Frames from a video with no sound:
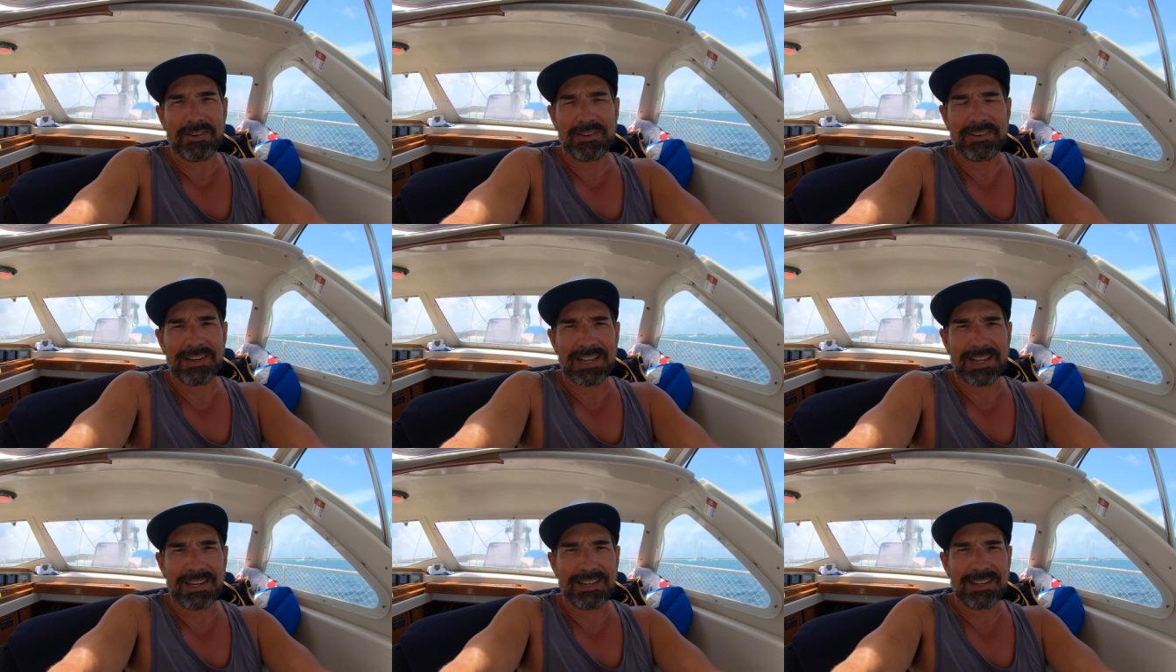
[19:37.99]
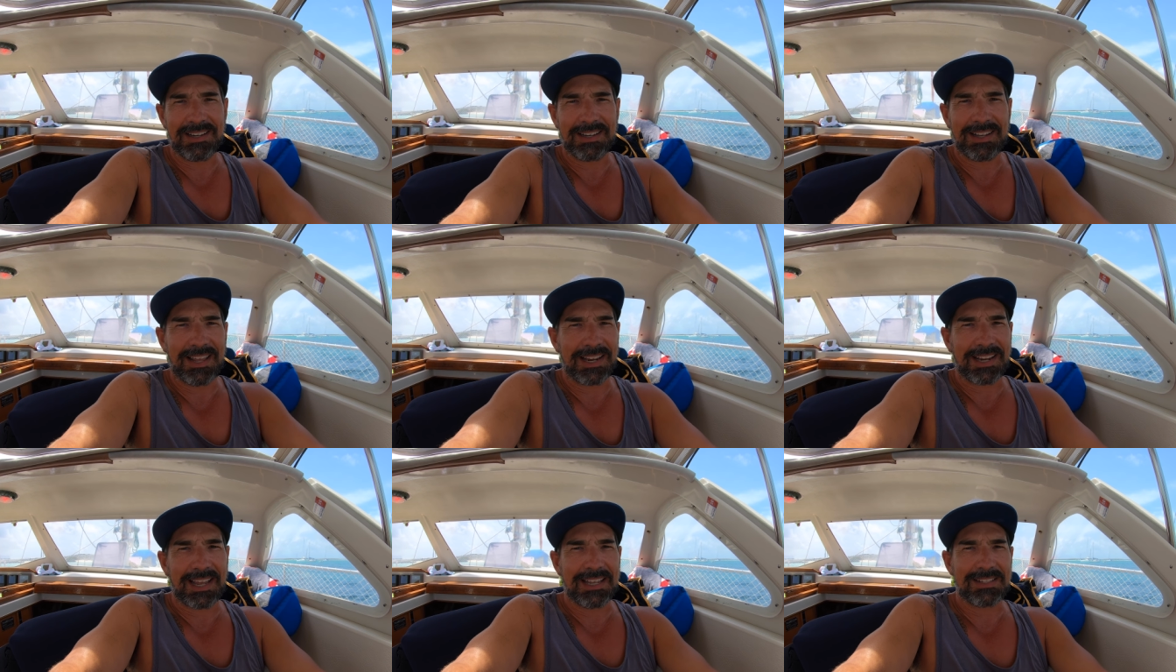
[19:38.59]
And, and
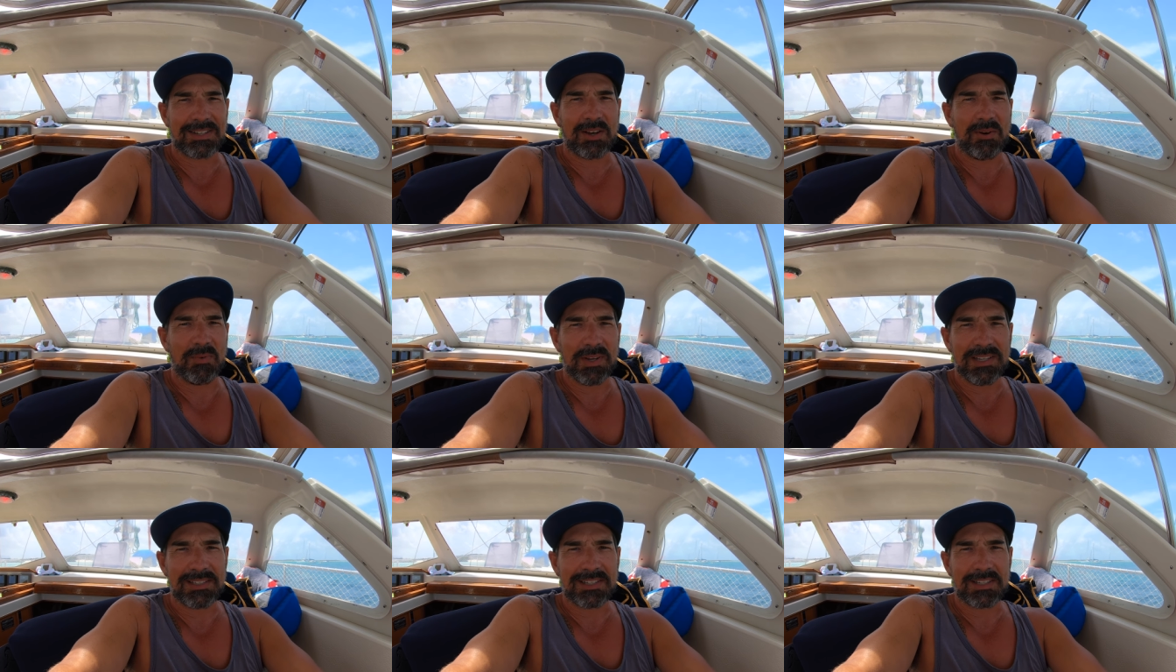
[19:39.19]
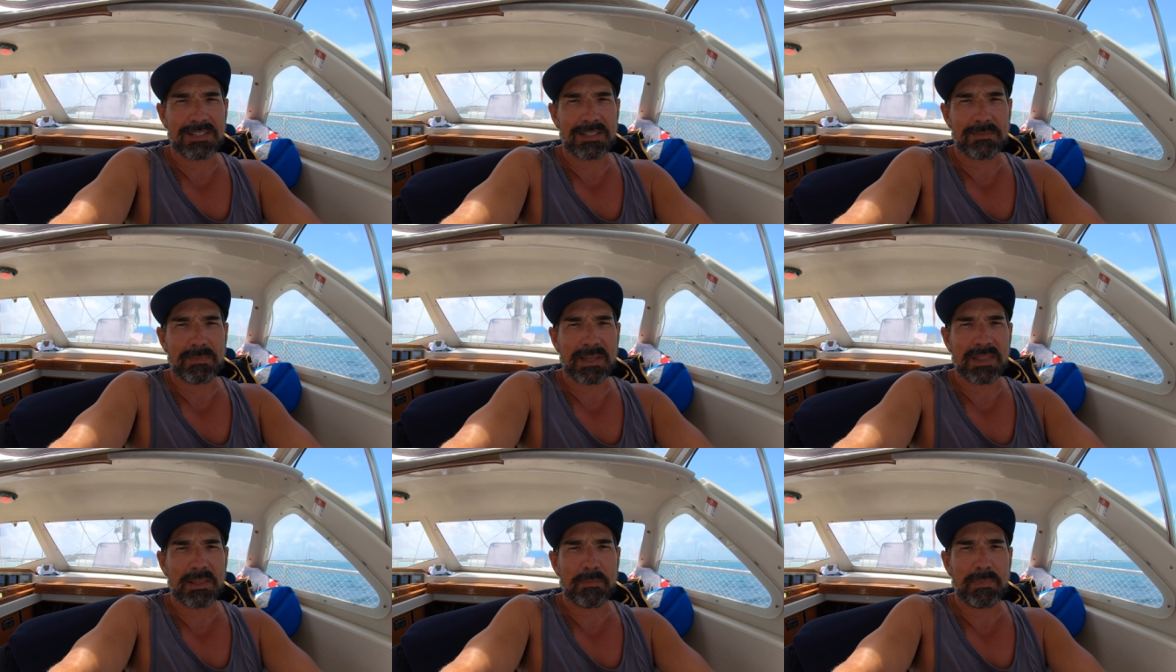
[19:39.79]
like, as always, it's
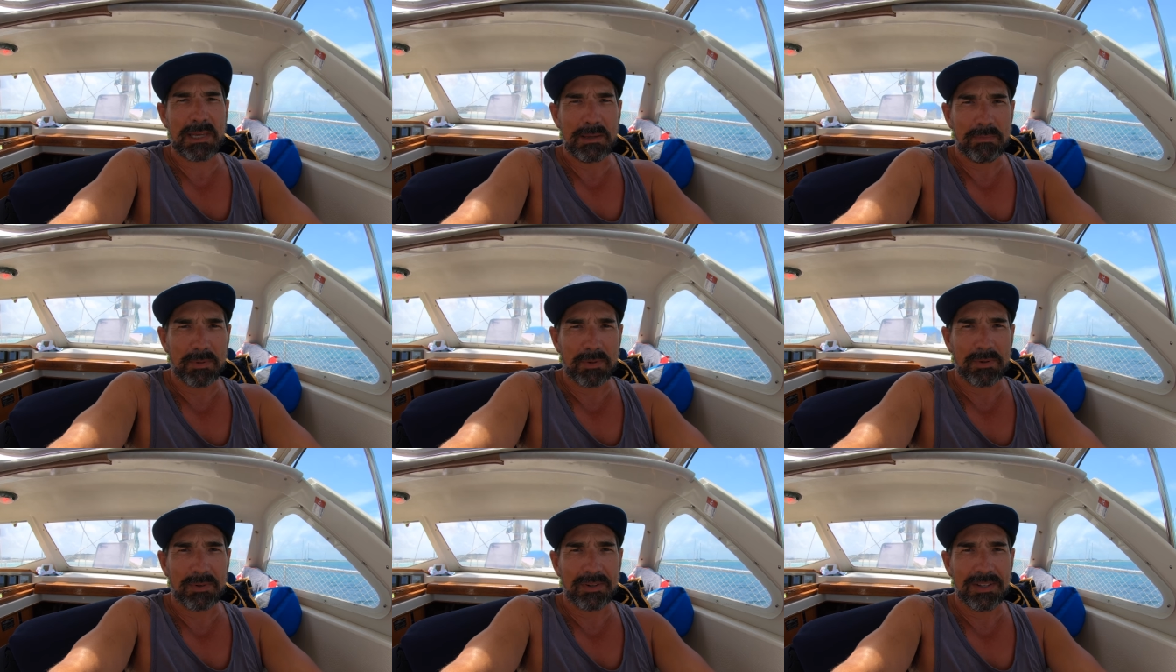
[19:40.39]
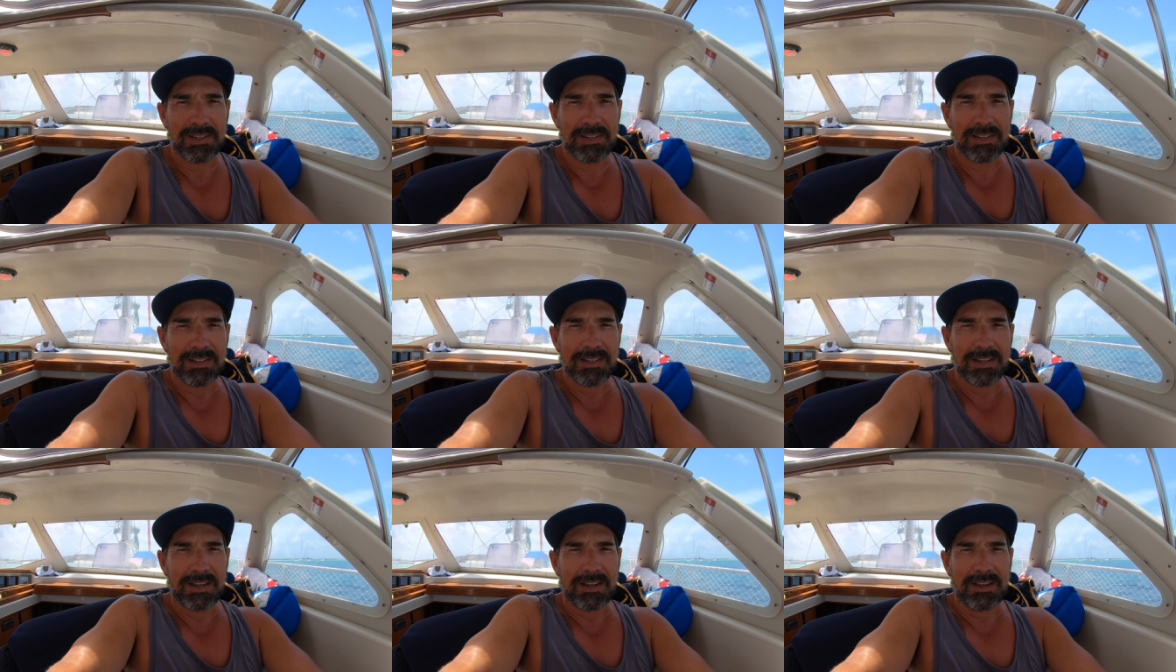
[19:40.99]
been the people
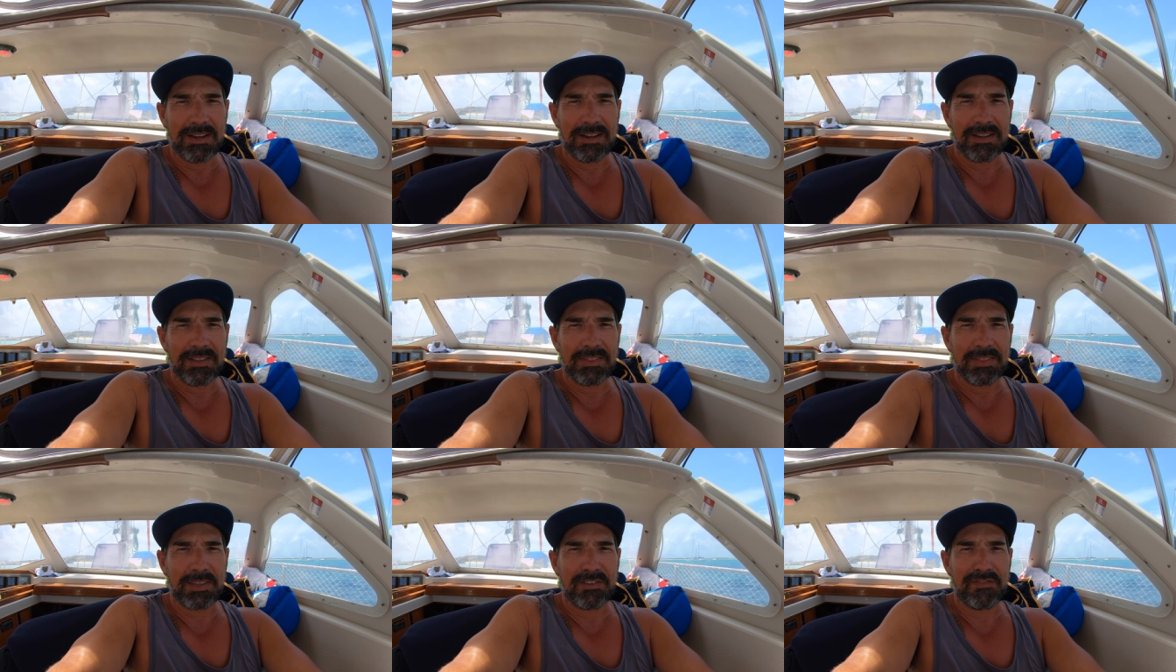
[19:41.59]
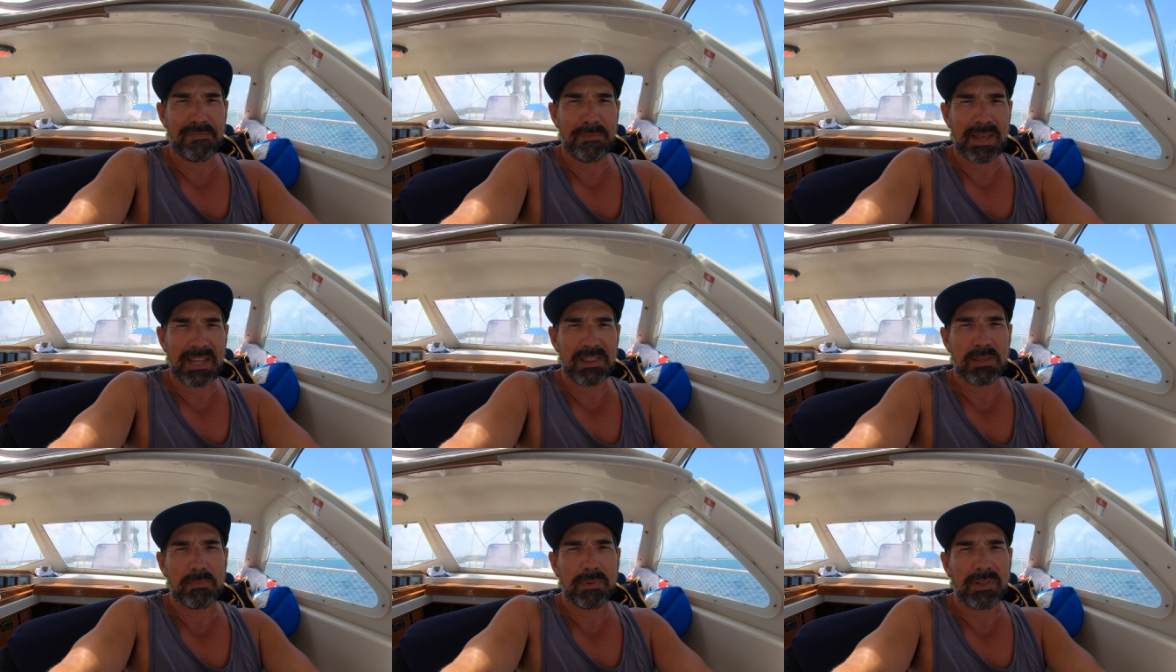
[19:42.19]
uh, that have made
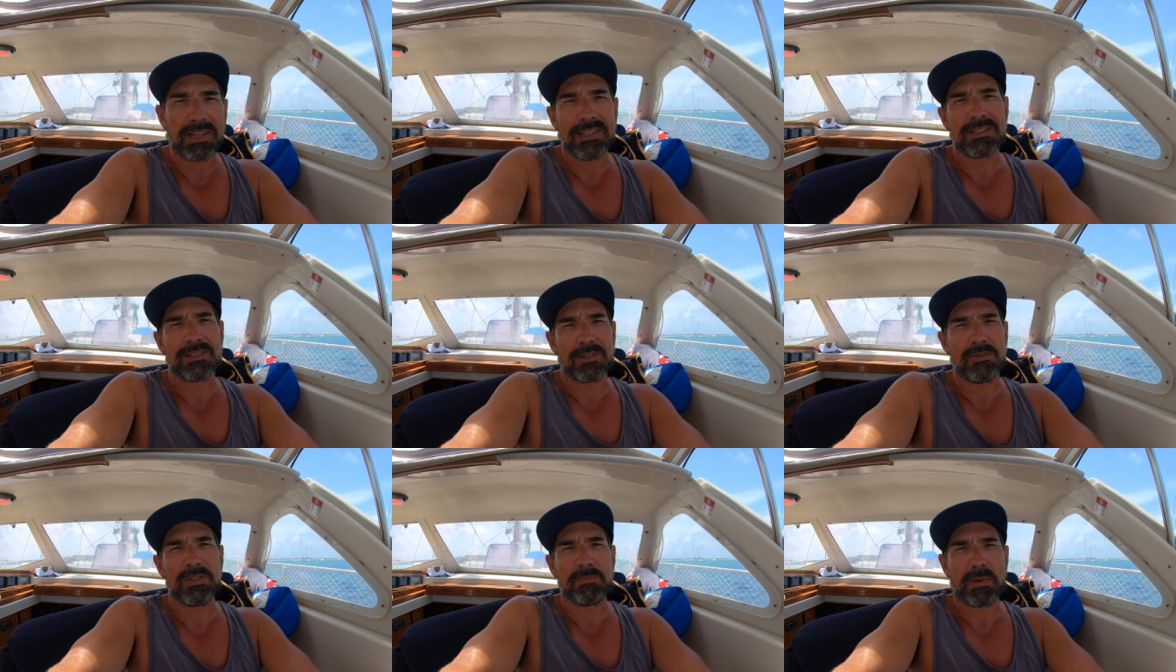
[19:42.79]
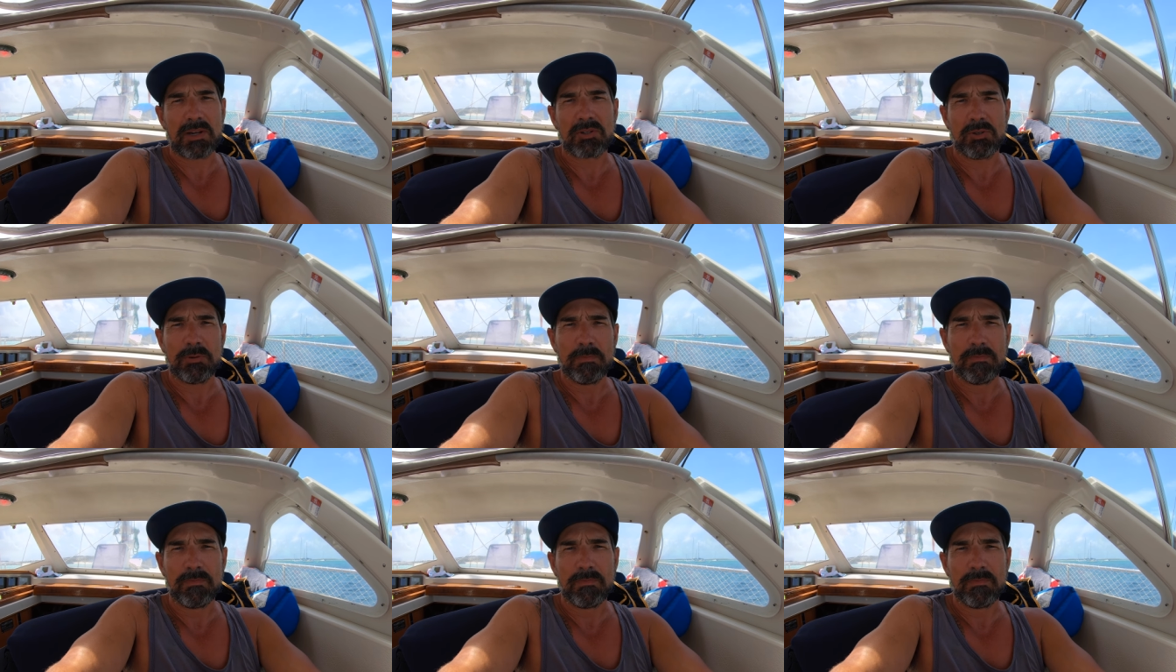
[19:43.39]
the place so special.